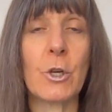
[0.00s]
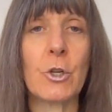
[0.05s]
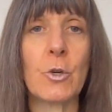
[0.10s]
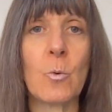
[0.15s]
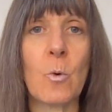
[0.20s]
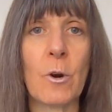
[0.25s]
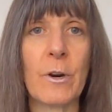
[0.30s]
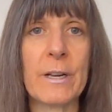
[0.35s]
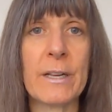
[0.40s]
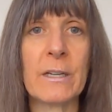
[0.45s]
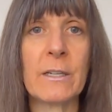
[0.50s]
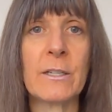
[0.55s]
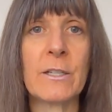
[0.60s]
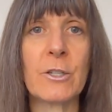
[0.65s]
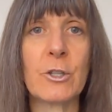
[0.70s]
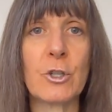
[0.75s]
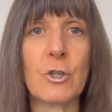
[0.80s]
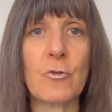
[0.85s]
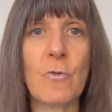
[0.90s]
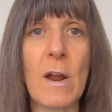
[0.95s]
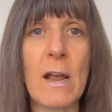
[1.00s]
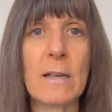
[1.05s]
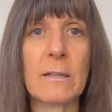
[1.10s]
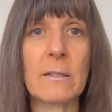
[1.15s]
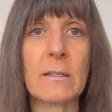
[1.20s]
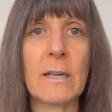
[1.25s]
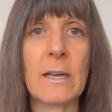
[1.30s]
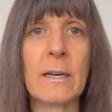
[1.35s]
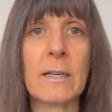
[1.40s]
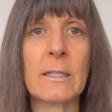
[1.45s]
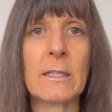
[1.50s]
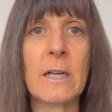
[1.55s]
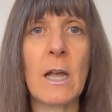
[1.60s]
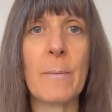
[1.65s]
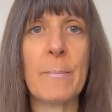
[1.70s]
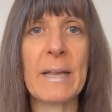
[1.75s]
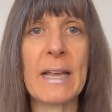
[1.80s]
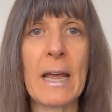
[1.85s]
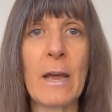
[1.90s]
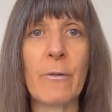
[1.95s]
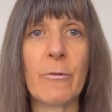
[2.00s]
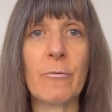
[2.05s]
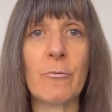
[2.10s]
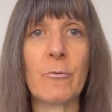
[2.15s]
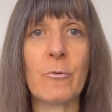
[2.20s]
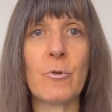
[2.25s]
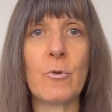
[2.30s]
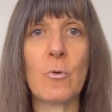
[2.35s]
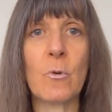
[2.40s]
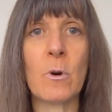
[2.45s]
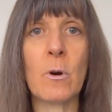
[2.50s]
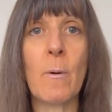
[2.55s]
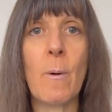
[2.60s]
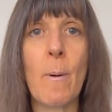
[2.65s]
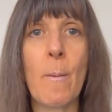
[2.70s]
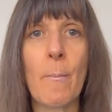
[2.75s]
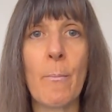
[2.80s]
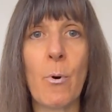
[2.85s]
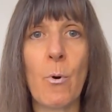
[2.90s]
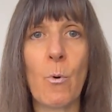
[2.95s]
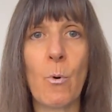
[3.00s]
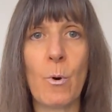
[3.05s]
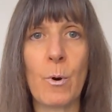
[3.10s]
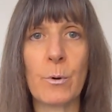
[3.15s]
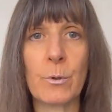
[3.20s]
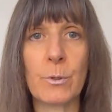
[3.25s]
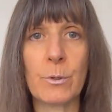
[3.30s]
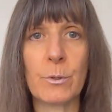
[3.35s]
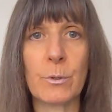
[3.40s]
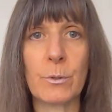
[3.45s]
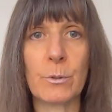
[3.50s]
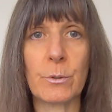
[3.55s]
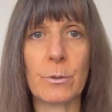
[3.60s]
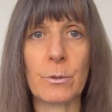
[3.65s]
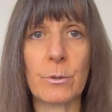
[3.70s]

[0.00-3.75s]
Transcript: You are in distress and it's coming out through your pores.